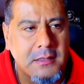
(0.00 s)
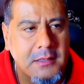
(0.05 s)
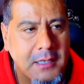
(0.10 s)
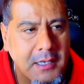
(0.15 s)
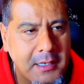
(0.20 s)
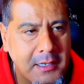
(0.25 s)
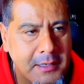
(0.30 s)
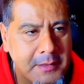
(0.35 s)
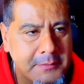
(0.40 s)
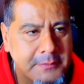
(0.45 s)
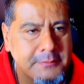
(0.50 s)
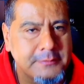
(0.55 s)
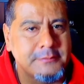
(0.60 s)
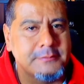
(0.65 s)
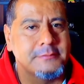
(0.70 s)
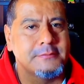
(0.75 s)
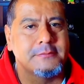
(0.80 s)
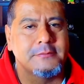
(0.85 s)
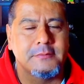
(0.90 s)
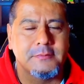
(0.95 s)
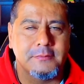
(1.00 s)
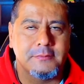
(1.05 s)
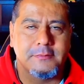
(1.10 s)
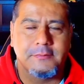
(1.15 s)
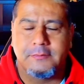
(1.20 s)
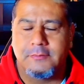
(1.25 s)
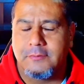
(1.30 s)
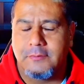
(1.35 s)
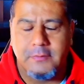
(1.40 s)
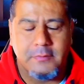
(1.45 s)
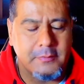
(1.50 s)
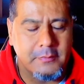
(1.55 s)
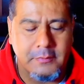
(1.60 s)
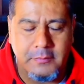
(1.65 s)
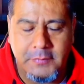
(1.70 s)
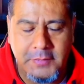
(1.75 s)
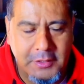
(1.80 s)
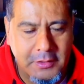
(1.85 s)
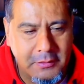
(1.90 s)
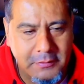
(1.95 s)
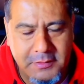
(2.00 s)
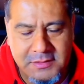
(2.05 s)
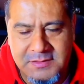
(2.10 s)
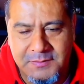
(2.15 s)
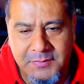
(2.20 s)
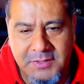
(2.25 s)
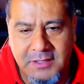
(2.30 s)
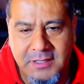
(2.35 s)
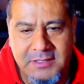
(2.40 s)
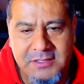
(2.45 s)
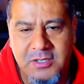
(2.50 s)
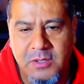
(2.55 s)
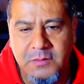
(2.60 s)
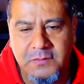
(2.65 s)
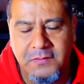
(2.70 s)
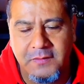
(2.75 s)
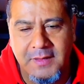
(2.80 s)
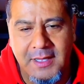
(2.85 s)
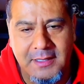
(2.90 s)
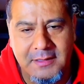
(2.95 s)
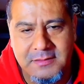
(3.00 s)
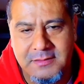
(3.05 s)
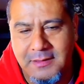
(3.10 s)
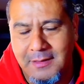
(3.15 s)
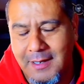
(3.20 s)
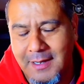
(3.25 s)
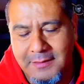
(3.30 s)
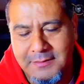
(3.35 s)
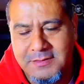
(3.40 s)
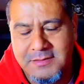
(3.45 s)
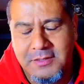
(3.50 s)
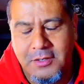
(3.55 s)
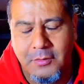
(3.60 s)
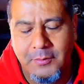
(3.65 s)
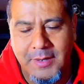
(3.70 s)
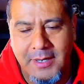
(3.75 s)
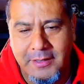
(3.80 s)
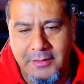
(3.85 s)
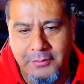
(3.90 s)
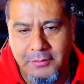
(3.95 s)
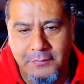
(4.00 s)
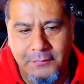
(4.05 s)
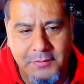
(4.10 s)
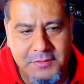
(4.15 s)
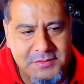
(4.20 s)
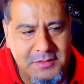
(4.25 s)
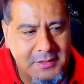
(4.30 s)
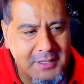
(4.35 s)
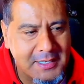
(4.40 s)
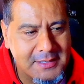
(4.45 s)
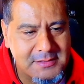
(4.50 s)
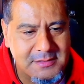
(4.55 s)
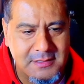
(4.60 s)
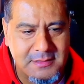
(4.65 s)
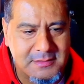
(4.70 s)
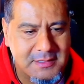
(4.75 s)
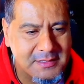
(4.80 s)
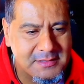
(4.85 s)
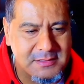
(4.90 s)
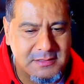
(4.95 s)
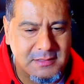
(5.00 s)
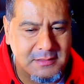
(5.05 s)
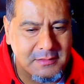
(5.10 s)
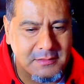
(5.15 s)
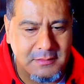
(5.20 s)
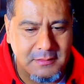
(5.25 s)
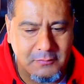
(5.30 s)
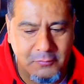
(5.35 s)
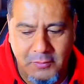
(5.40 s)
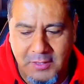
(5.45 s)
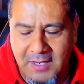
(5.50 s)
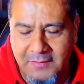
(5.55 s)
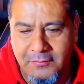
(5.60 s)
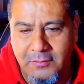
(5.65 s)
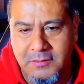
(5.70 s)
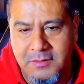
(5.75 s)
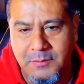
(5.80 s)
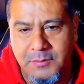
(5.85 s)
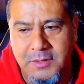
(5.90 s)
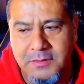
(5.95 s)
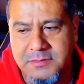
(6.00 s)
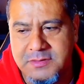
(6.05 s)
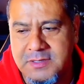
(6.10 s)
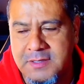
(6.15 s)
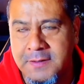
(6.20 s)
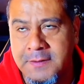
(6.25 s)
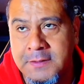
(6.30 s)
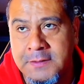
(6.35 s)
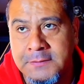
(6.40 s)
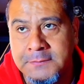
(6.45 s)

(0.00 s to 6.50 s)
You know, there's a million terms for that. I just go by universal license. That's what I've heard the most.